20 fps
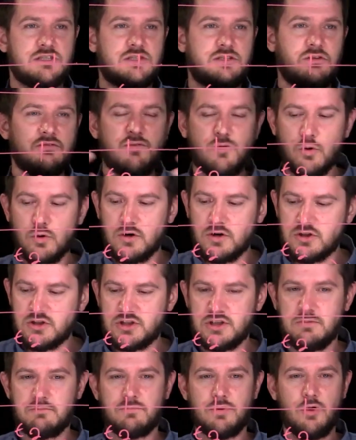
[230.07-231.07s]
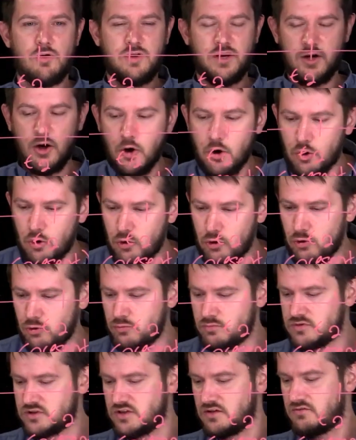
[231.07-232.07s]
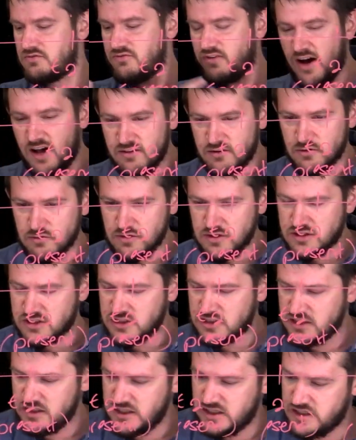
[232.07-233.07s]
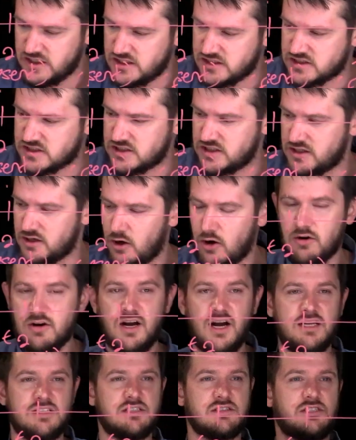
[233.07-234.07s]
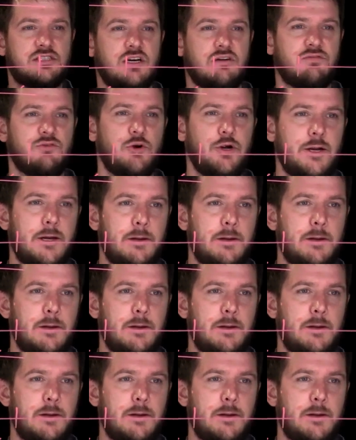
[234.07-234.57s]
divorce and broken homes and fatherlessness and all kinds of suffering.